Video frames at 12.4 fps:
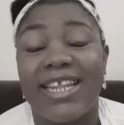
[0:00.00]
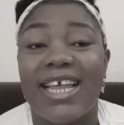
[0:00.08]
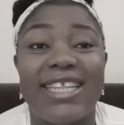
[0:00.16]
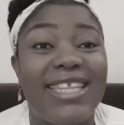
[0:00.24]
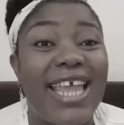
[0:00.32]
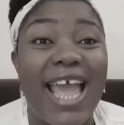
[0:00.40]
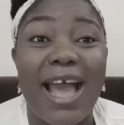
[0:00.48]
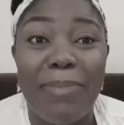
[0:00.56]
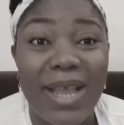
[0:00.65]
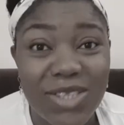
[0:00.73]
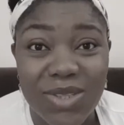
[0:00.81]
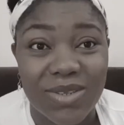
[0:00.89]
That they are
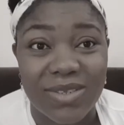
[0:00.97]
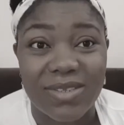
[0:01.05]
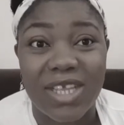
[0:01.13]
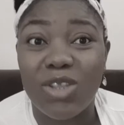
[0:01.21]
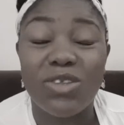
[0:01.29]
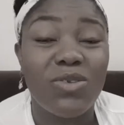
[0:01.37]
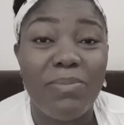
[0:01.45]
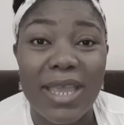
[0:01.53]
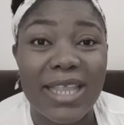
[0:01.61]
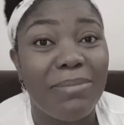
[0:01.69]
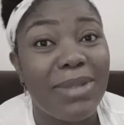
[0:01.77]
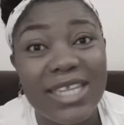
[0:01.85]
pastors, it doesn't
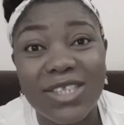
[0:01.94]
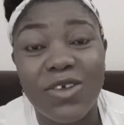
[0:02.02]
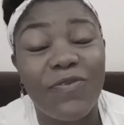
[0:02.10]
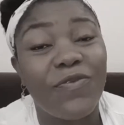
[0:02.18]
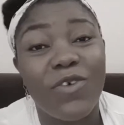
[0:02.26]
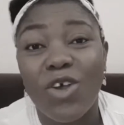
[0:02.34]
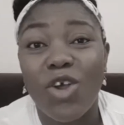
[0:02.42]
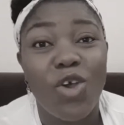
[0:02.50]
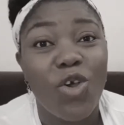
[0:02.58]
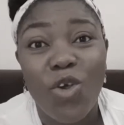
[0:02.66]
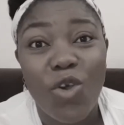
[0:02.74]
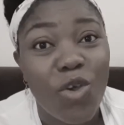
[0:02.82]
make them less of
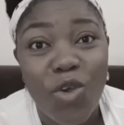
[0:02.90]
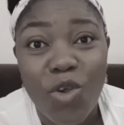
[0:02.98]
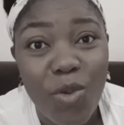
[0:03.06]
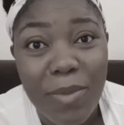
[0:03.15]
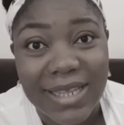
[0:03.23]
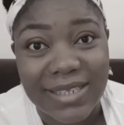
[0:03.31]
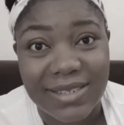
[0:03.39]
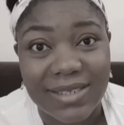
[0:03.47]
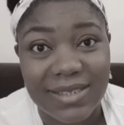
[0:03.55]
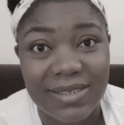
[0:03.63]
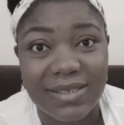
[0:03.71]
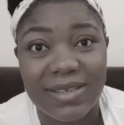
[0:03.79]

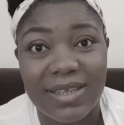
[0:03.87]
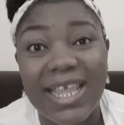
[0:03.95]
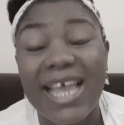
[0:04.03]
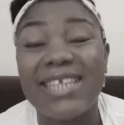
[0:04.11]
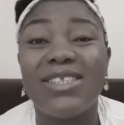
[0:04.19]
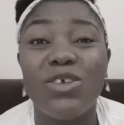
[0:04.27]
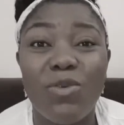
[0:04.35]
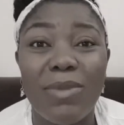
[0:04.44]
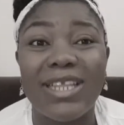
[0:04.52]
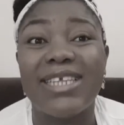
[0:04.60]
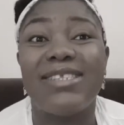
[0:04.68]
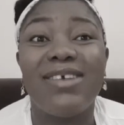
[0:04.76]
humans. They are still
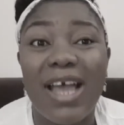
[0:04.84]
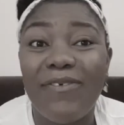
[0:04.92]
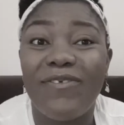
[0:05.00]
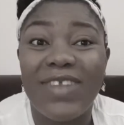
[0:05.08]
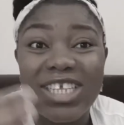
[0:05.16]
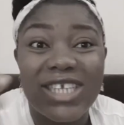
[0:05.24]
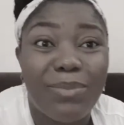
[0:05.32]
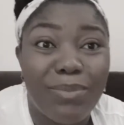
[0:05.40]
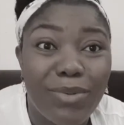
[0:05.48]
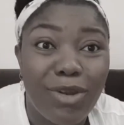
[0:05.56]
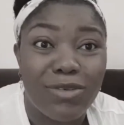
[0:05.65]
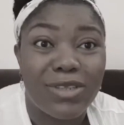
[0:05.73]
human. They still have flesh
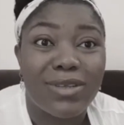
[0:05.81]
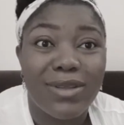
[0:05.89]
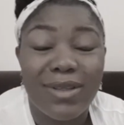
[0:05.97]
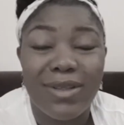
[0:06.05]
and blood.